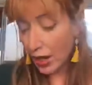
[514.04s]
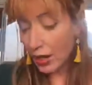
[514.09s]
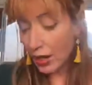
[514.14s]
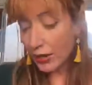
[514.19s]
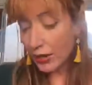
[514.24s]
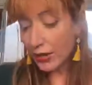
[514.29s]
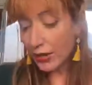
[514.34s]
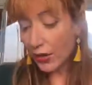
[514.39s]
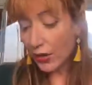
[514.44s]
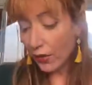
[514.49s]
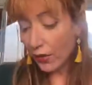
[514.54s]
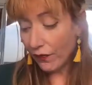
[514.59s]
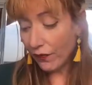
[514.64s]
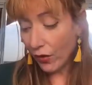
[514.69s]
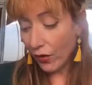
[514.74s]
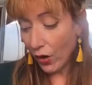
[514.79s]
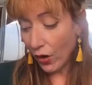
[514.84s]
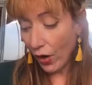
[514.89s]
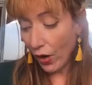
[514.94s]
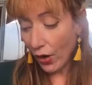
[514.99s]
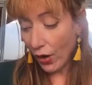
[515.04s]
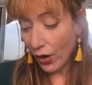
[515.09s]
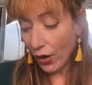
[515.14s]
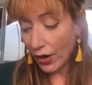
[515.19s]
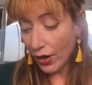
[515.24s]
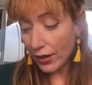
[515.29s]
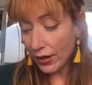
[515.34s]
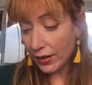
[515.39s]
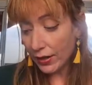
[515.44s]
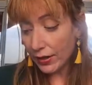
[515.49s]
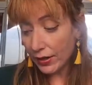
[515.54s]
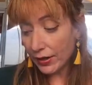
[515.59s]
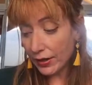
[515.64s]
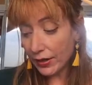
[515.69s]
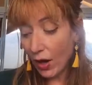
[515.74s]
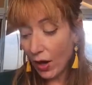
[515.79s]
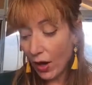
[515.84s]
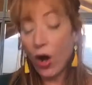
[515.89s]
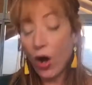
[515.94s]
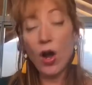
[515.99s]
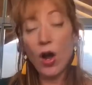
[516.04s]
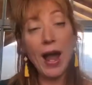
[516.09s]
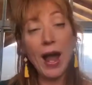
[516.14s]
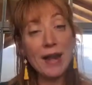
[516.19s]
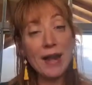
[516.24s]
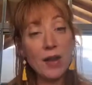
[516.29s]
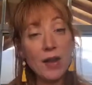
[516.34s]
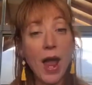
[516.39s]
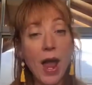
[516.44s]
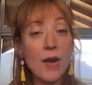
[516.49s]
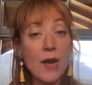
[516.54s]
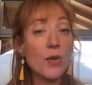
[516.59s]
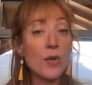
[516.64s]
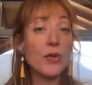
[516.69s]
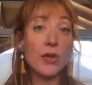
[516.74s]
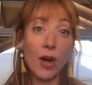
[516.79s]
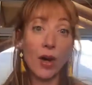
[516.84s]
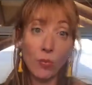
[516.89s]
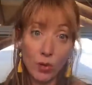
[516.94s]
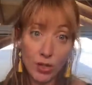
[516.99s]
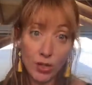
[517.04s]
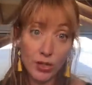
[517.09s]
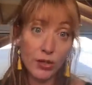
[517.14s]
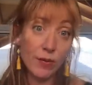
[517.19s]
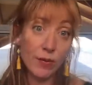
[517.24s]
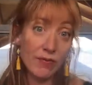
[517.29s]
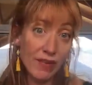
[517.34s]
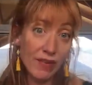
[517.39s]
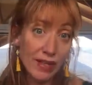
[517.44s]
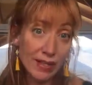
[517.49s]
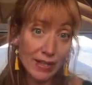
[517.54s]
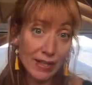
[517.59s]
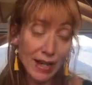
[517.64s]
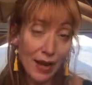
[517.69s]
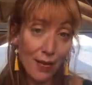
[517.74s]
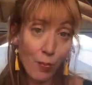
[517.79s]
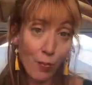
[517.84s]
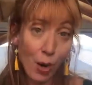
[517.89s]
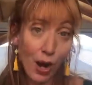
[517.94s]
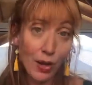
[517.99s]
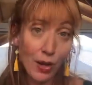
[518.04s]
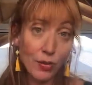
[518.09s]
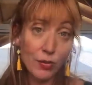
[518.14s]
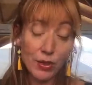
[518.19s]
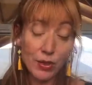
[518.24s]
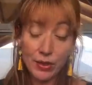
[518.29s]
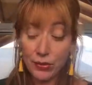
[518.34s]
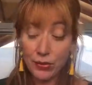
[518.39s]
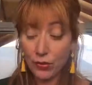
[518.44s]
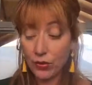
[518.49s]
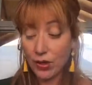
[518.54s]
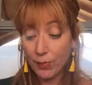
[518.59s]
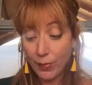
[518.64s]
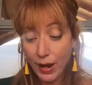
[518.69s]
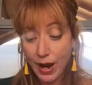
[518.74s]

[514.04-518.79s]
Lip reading: So for her, and also I wanted to investigate the Pyrrole disorder,